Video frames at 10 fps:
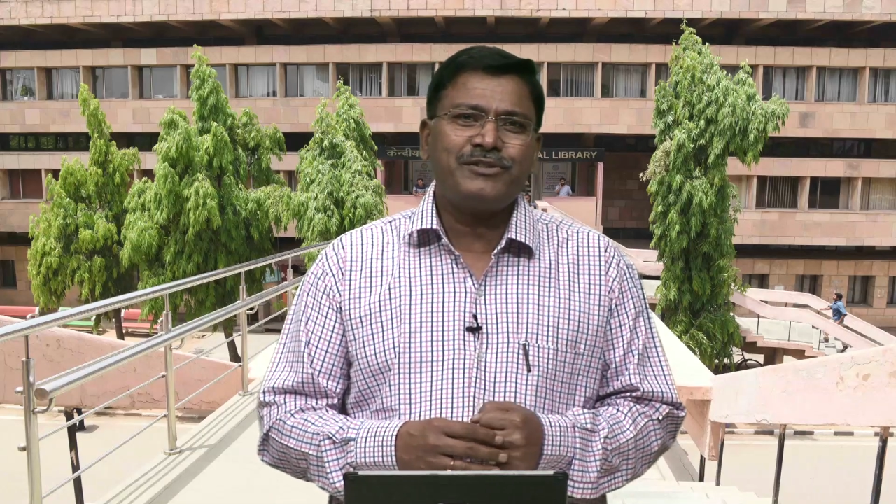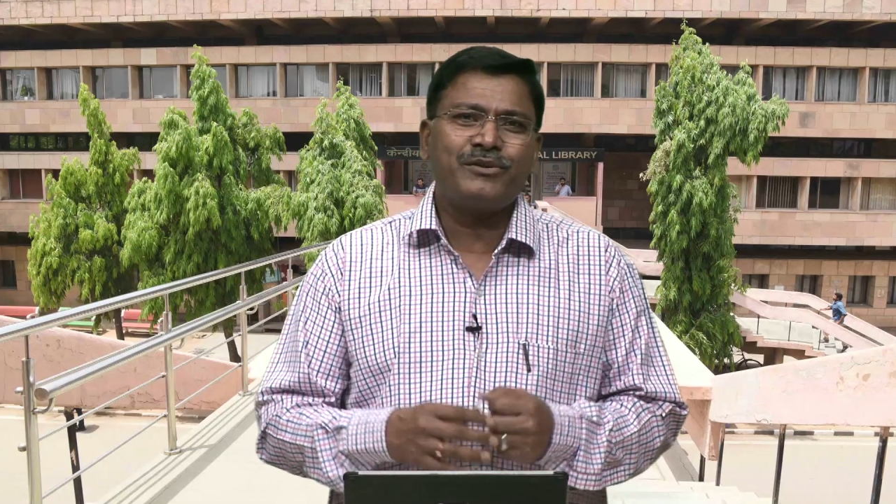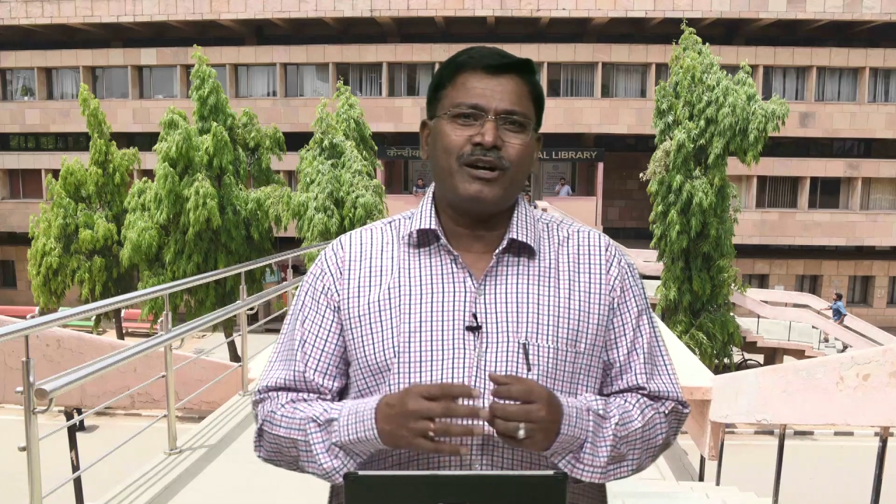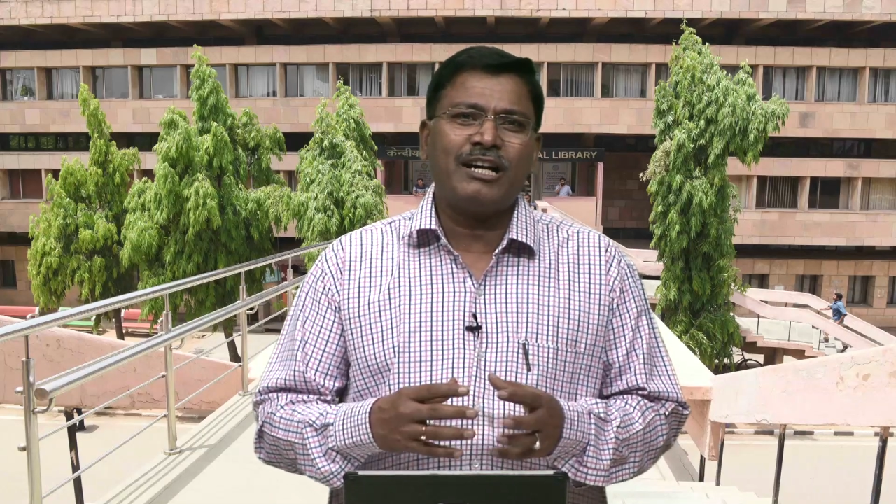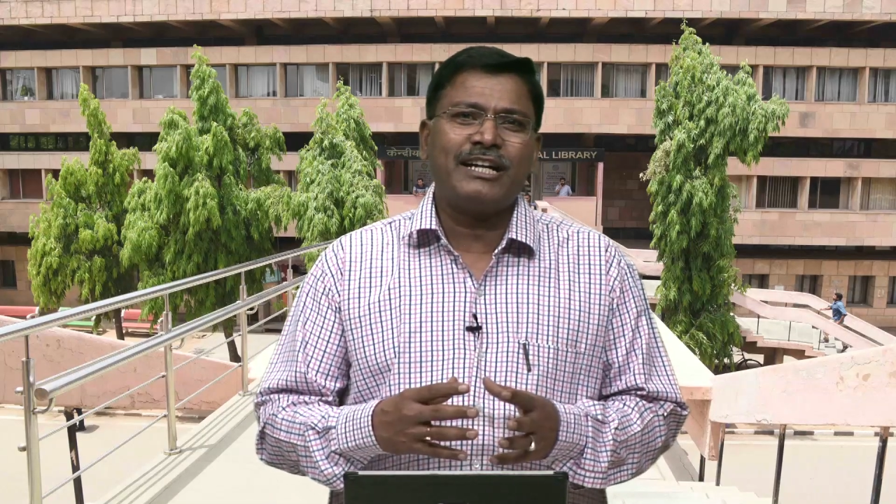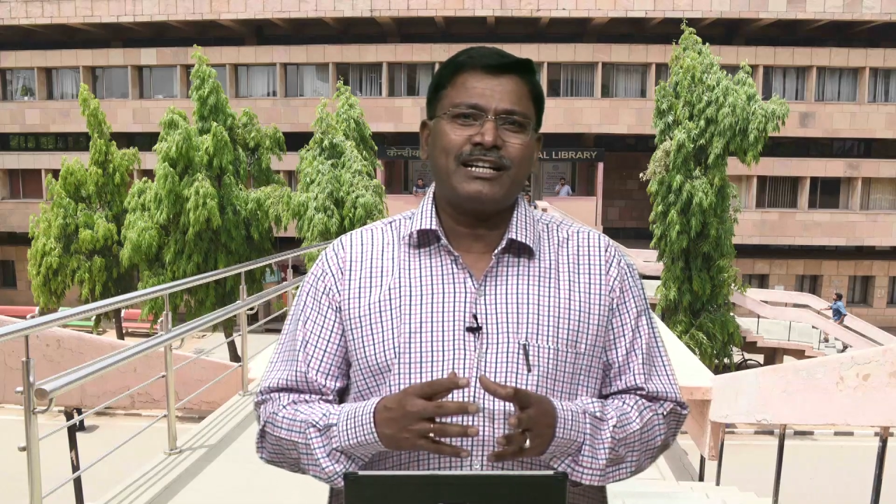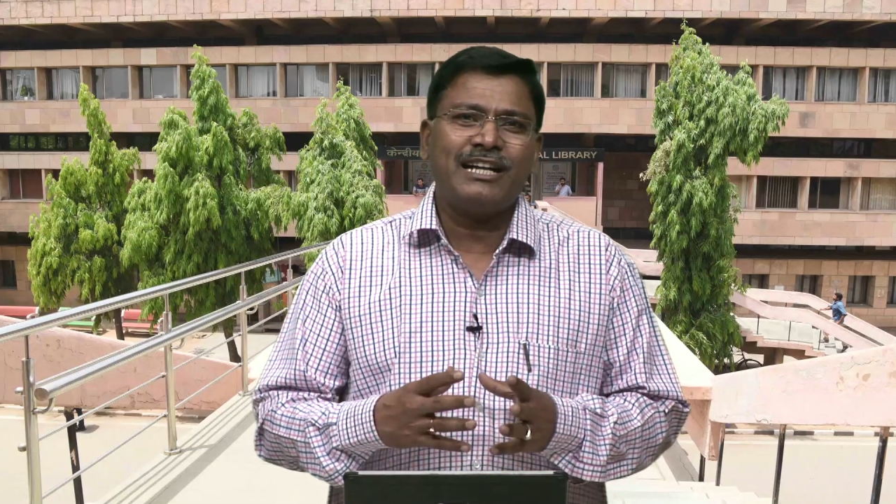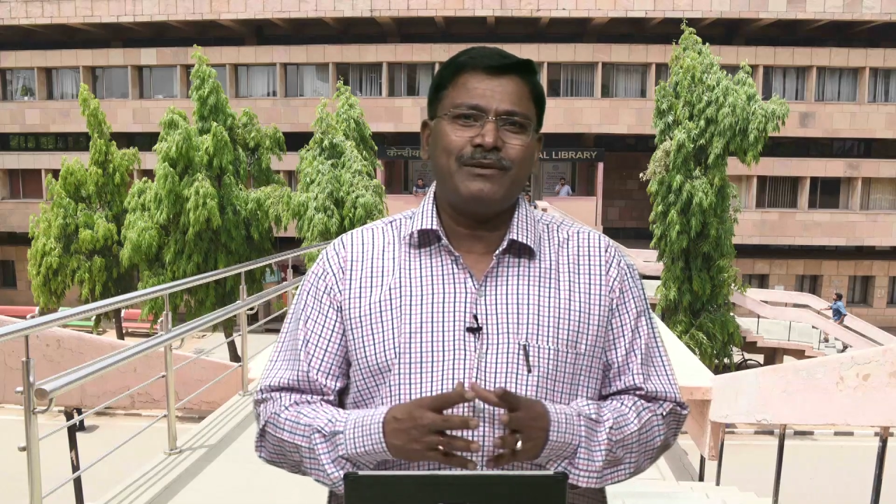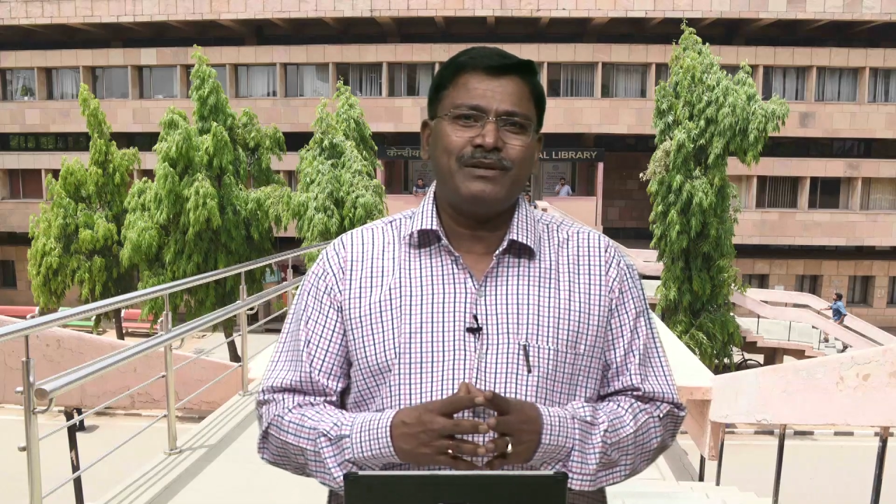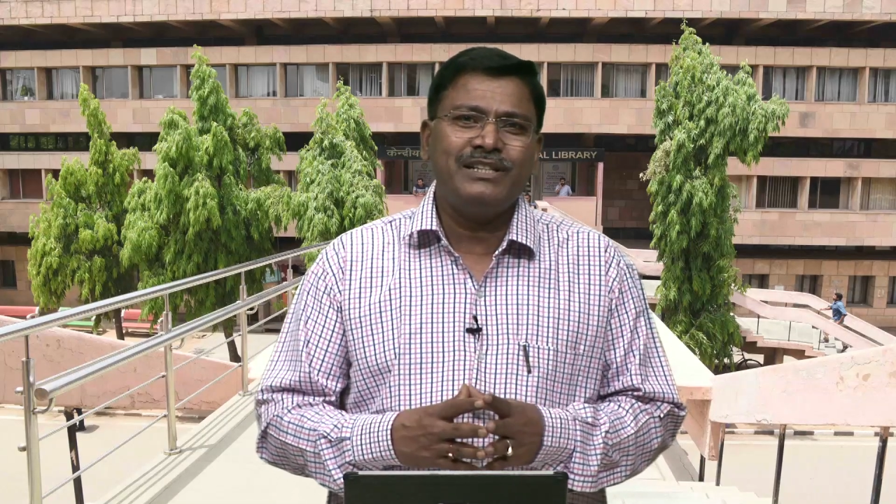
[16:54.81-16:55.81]
to contact
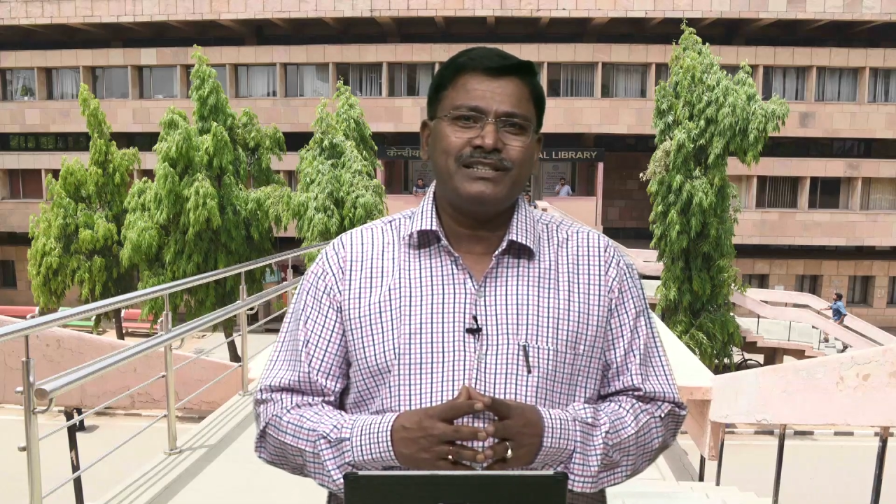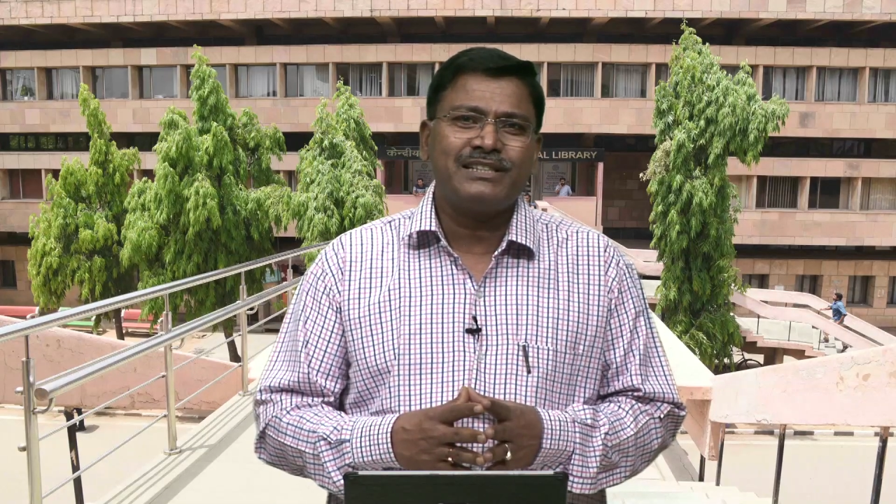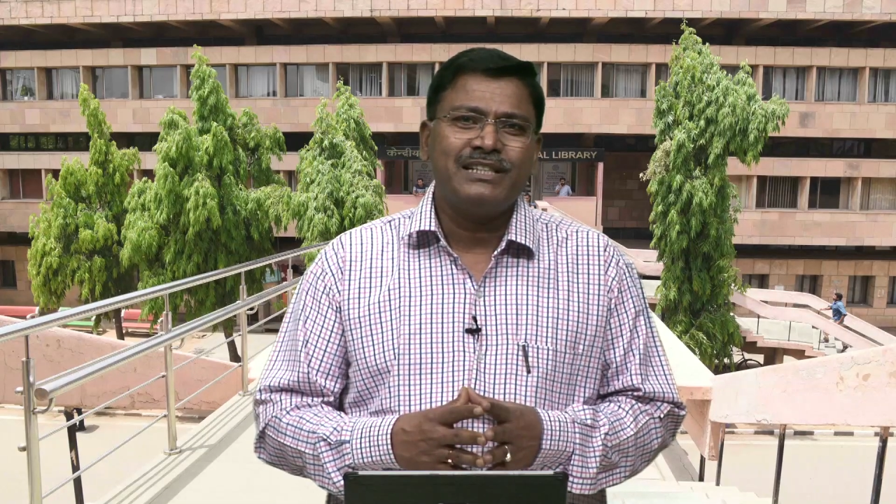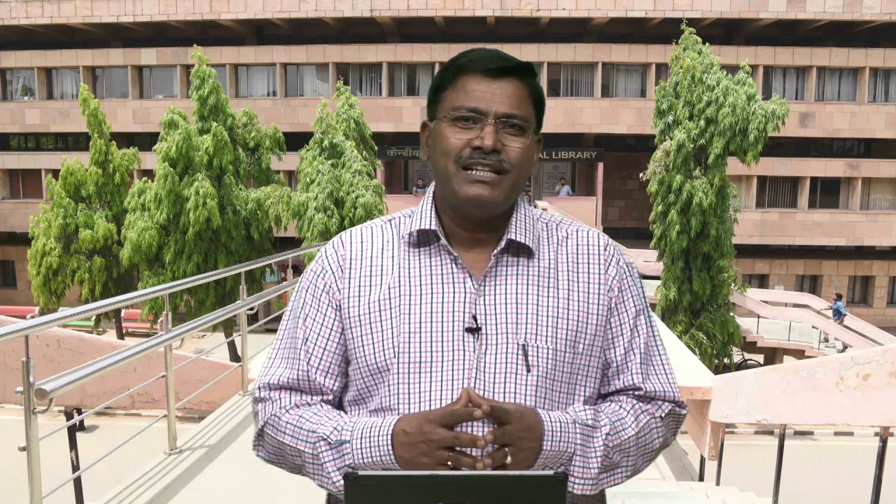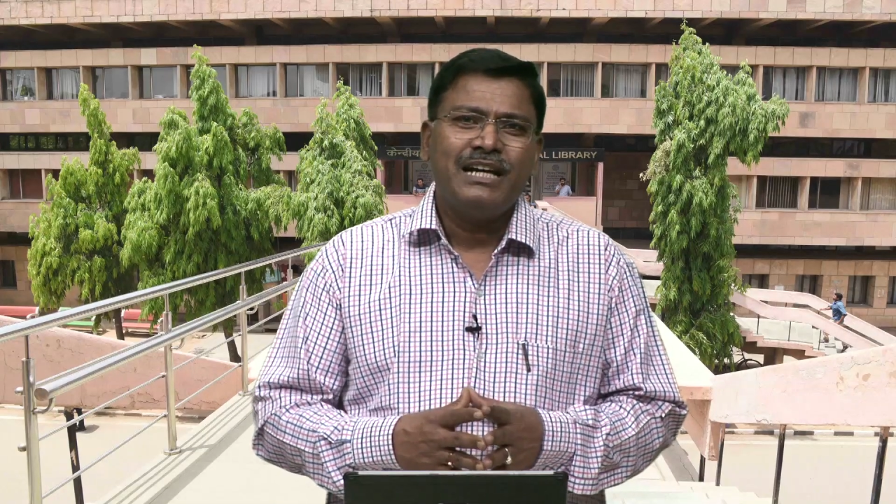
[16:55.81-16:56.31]
libraries,